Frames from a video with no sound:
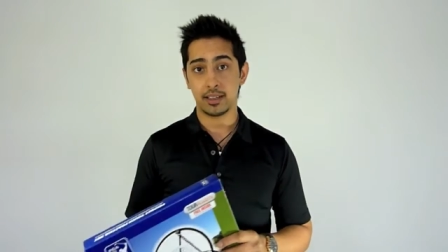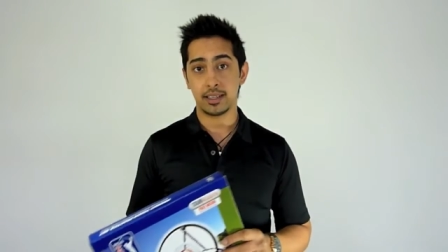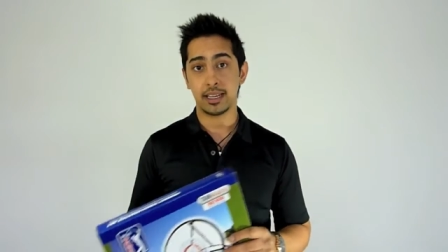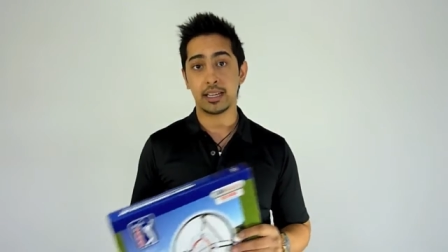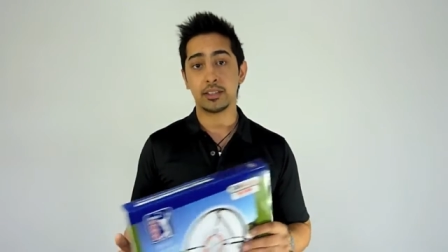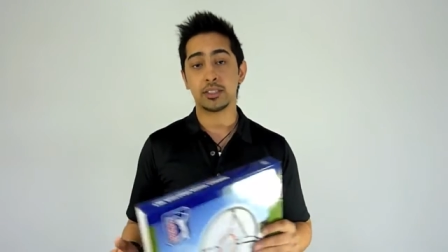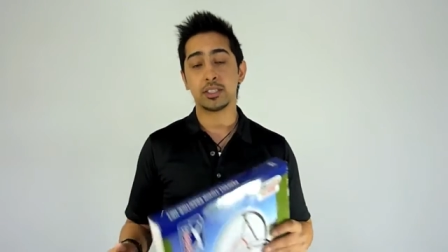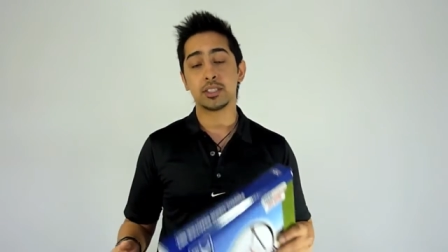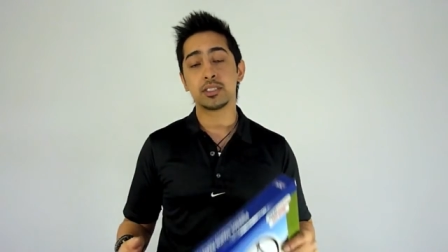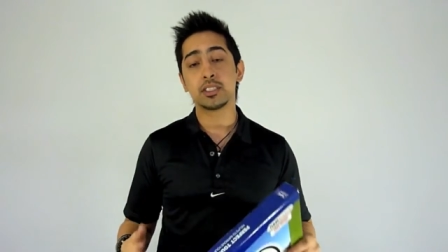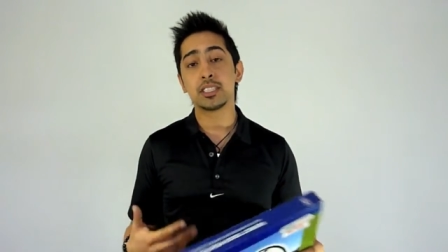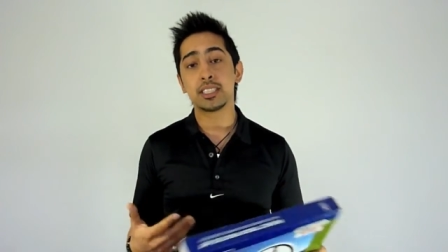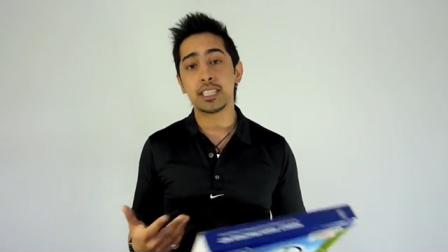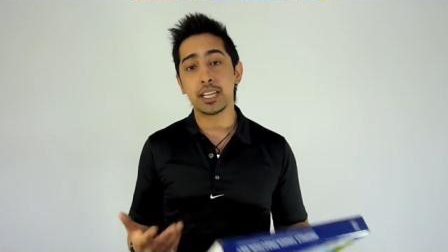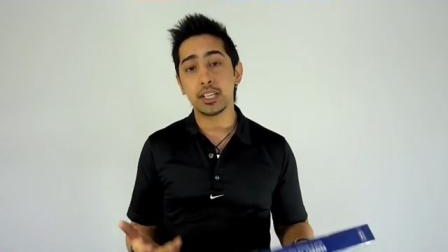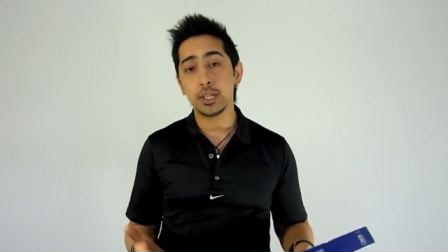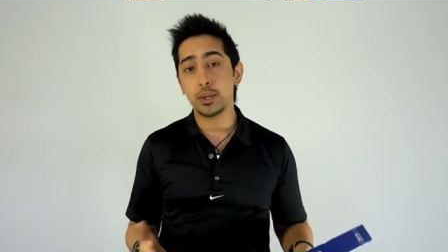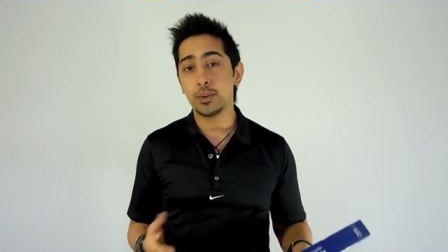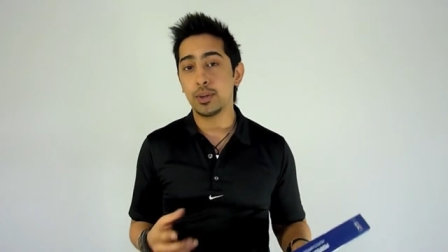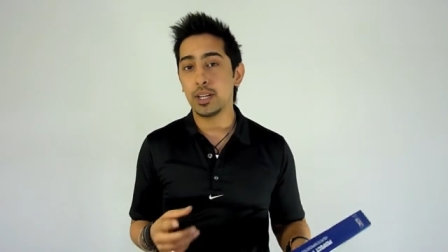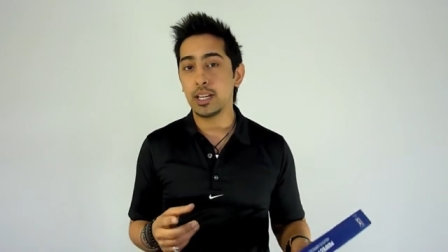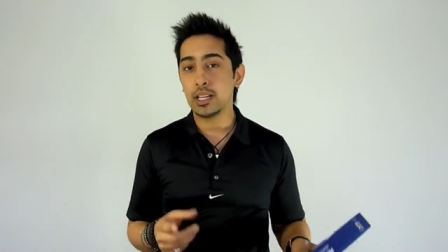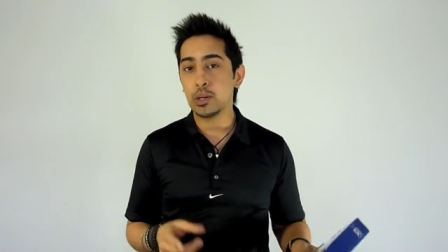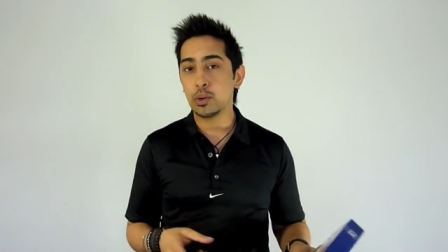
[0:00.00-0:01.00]
Now just to tell
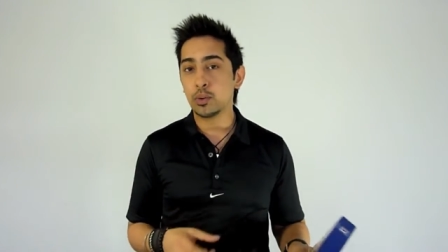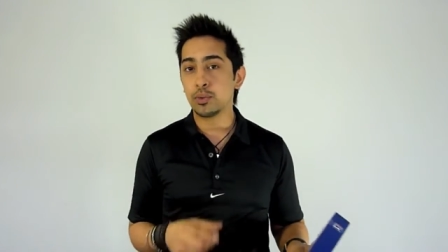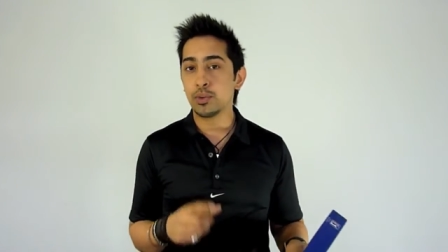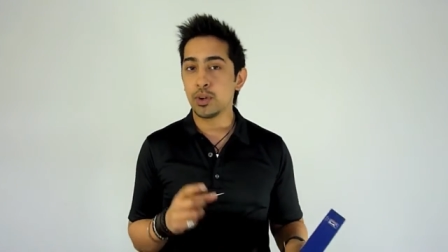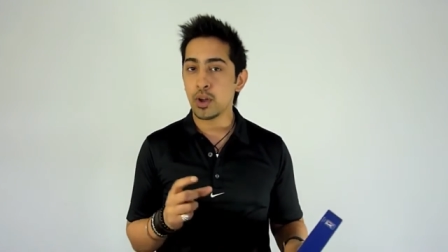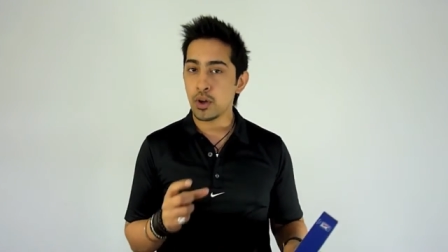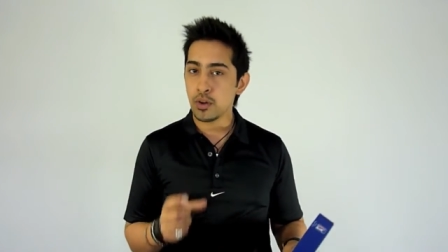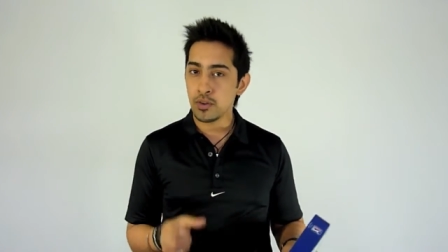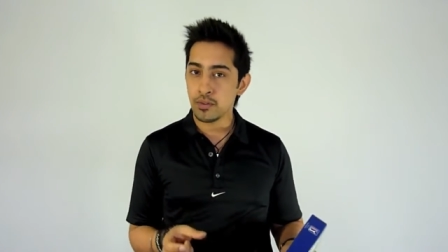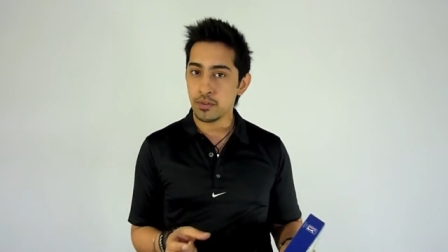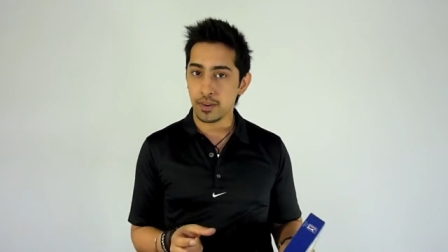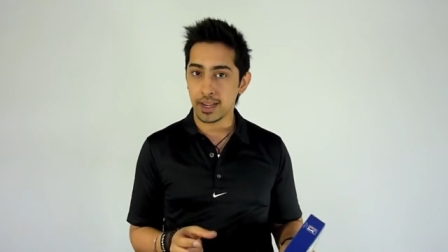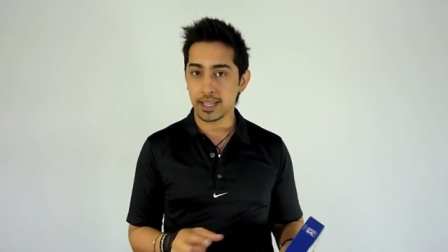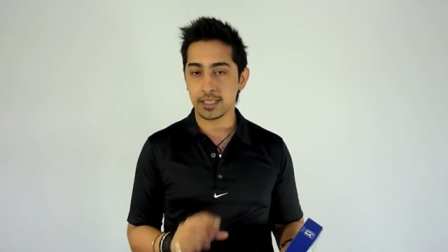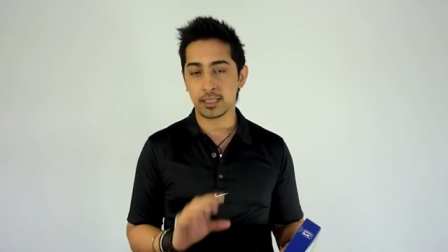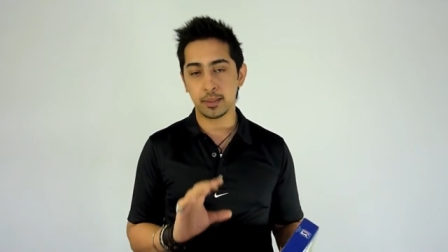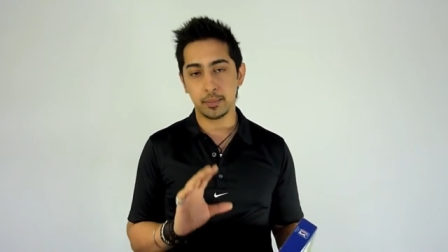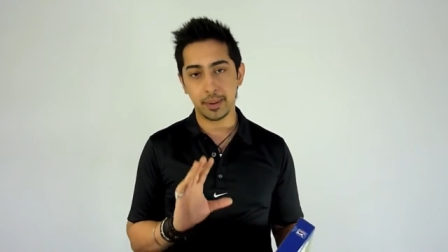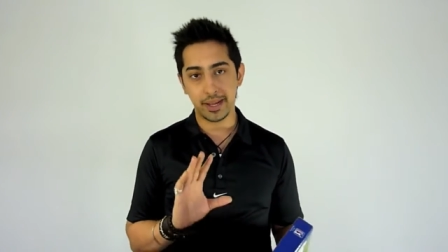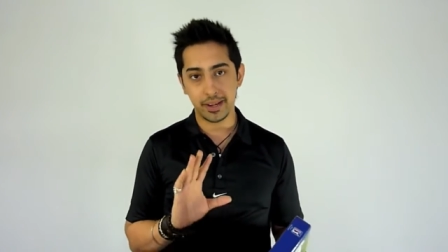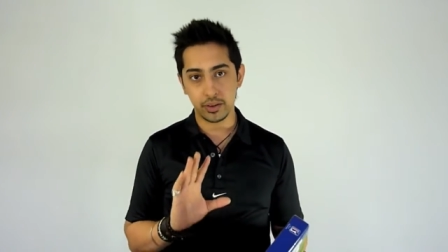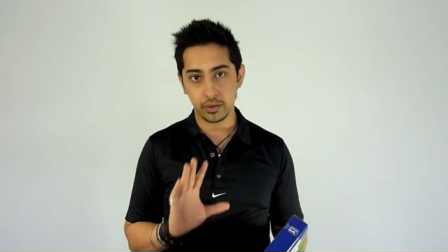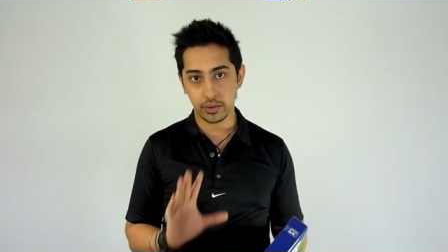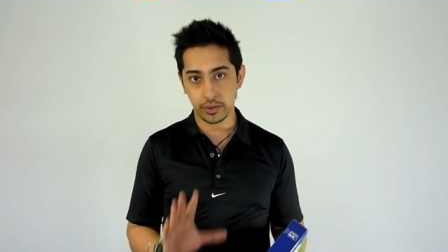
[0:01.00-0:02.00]
you a little known fact
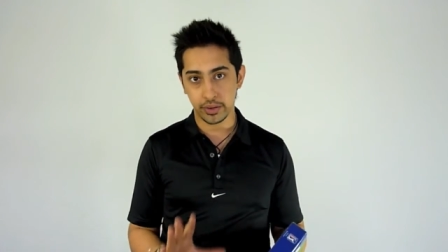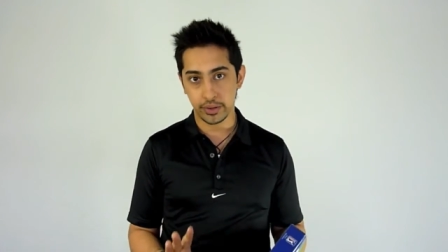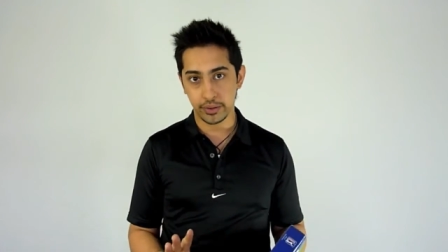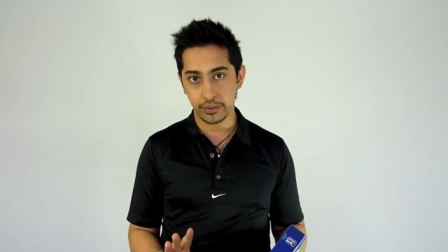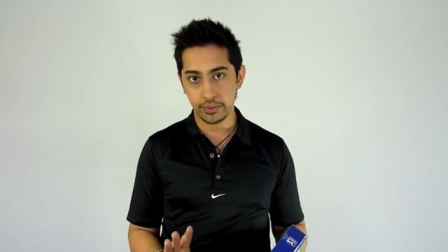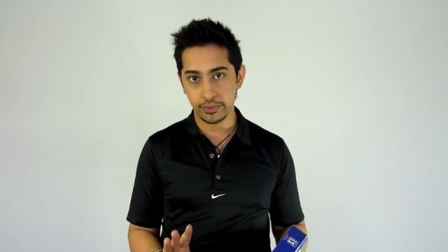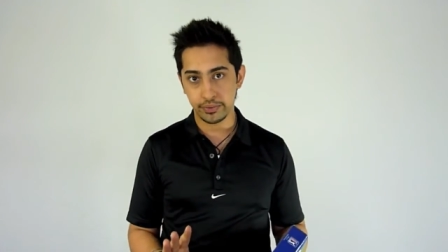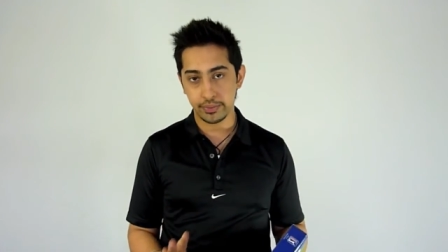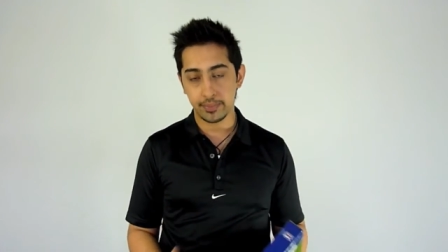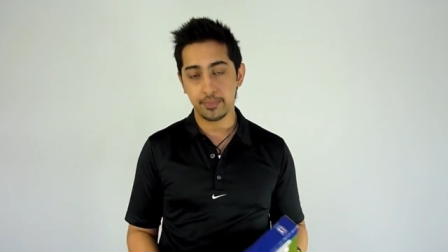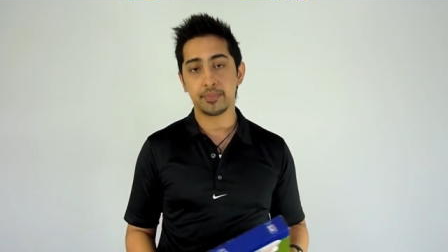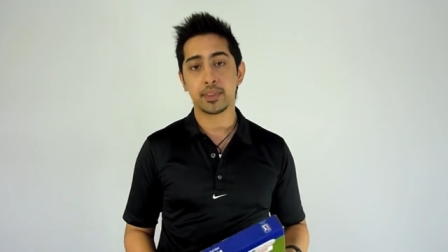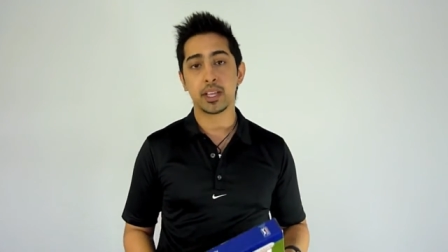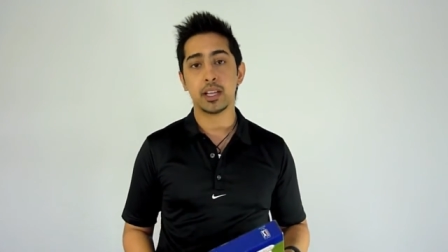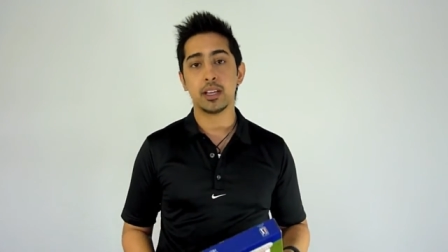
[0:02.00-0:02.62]
about golf,